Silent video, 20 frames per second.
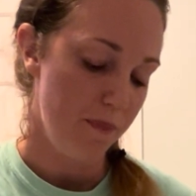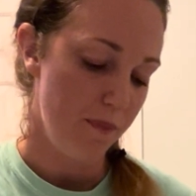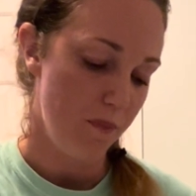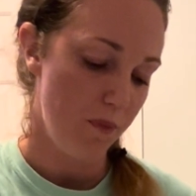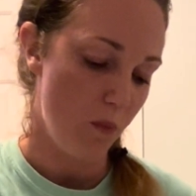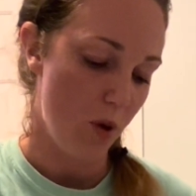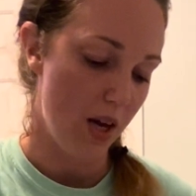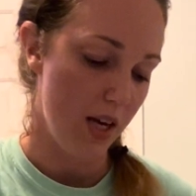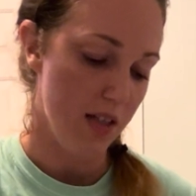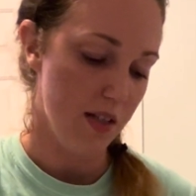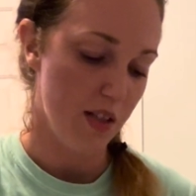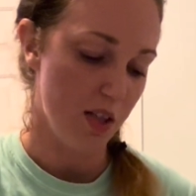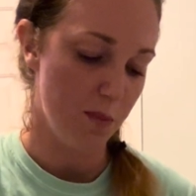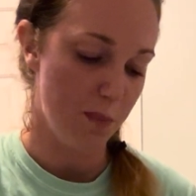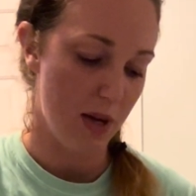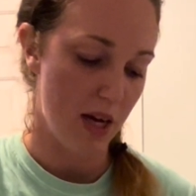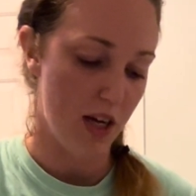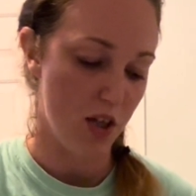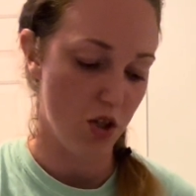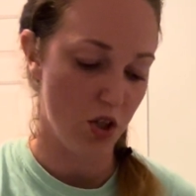why is this
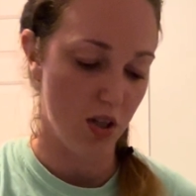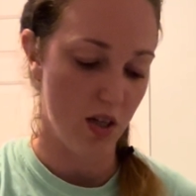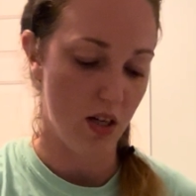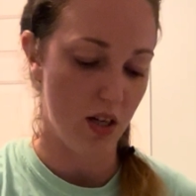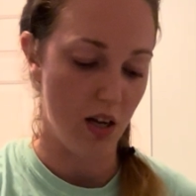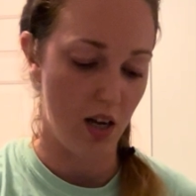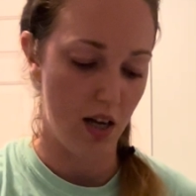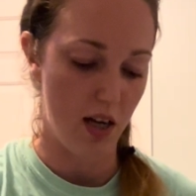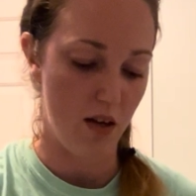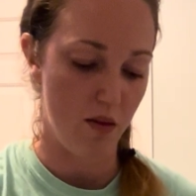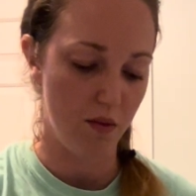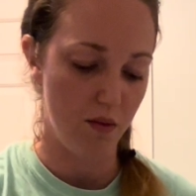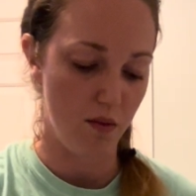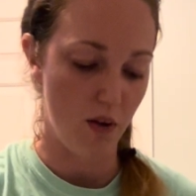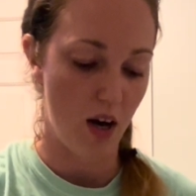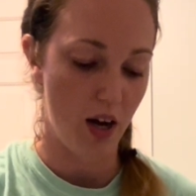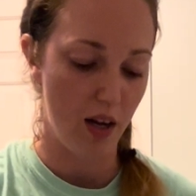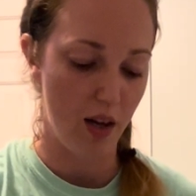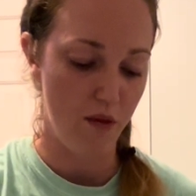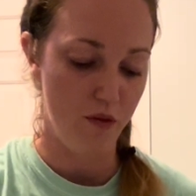passionate knight
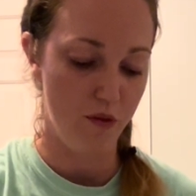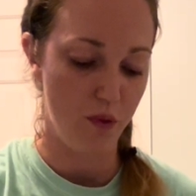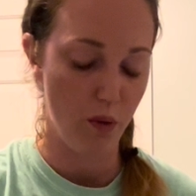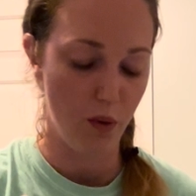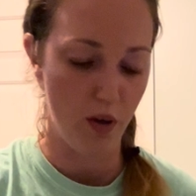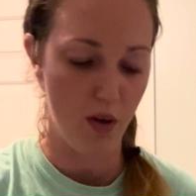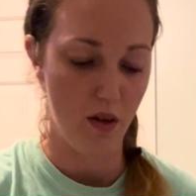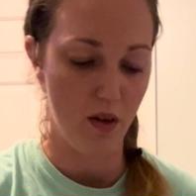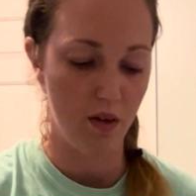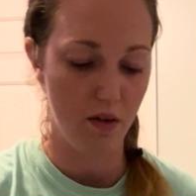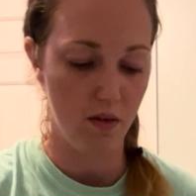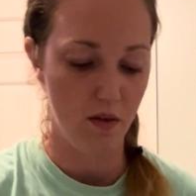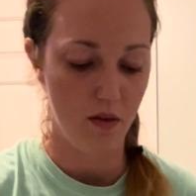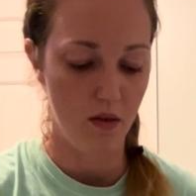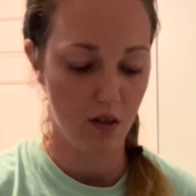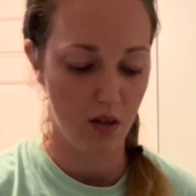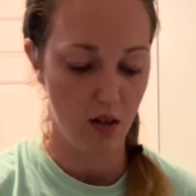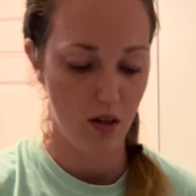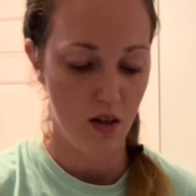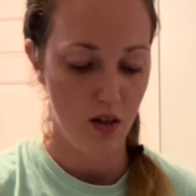riding forward
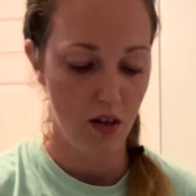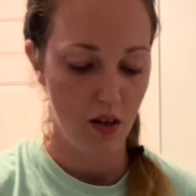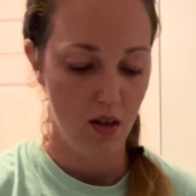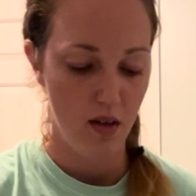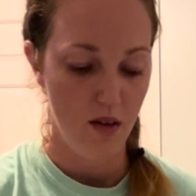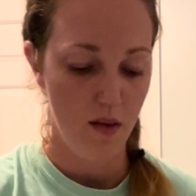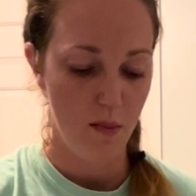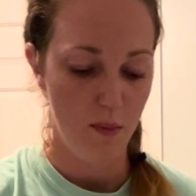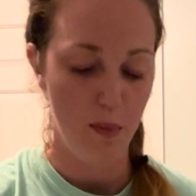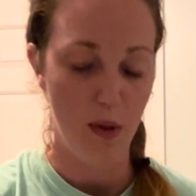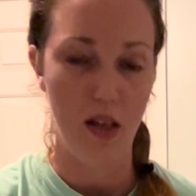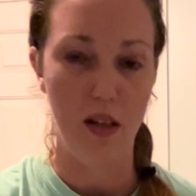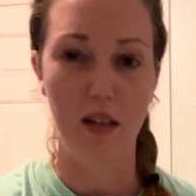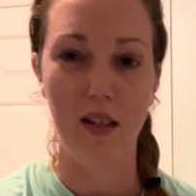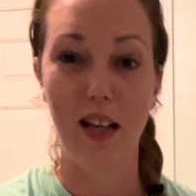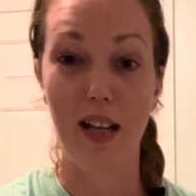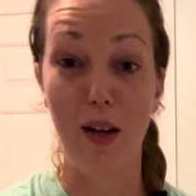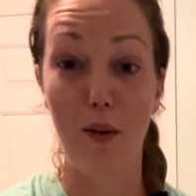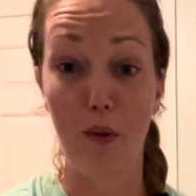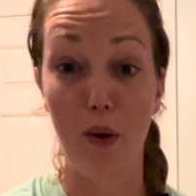but
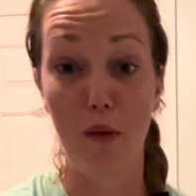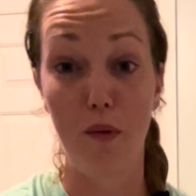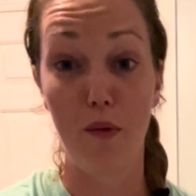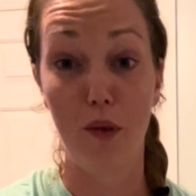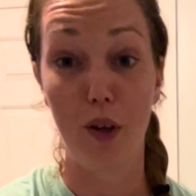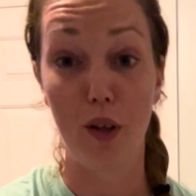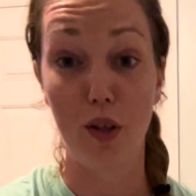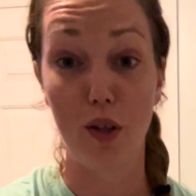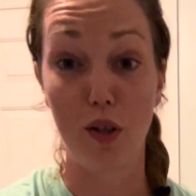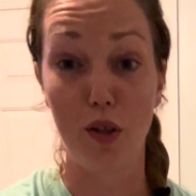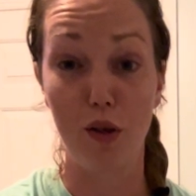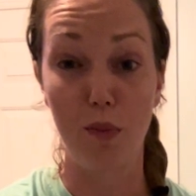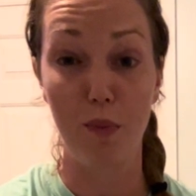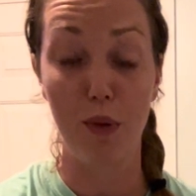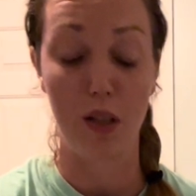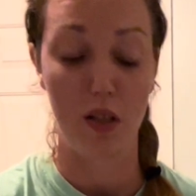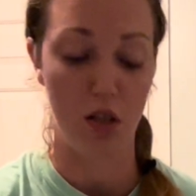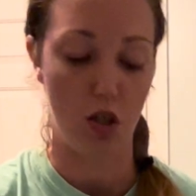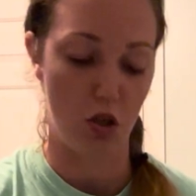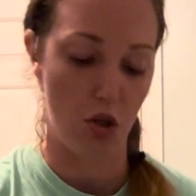in a reversed
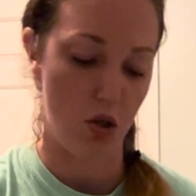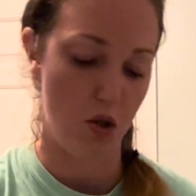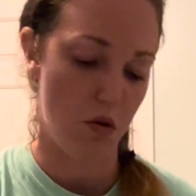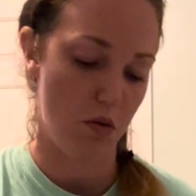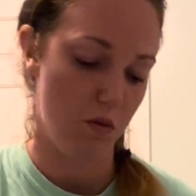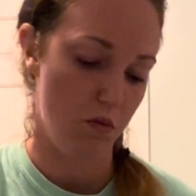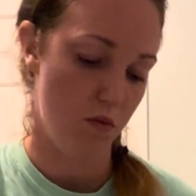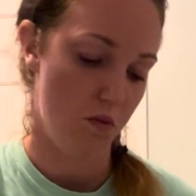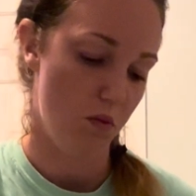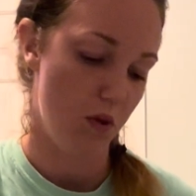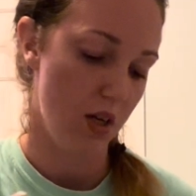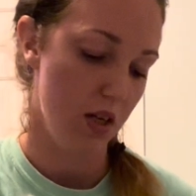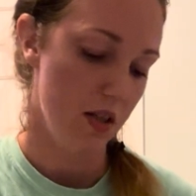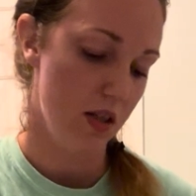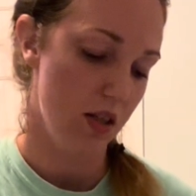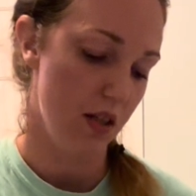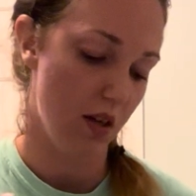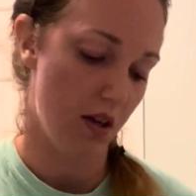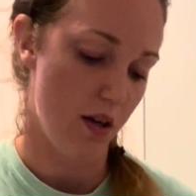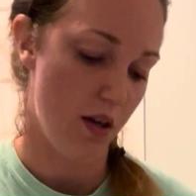position? Why is
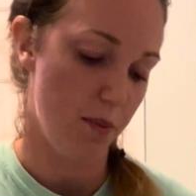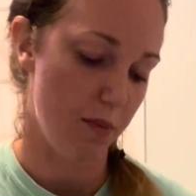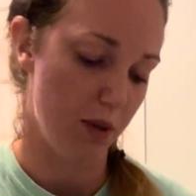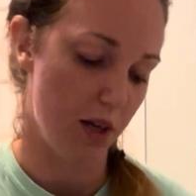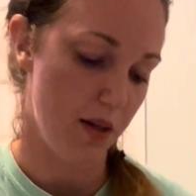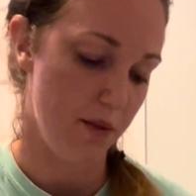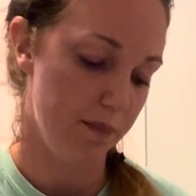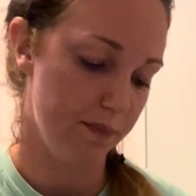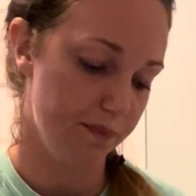he not upright?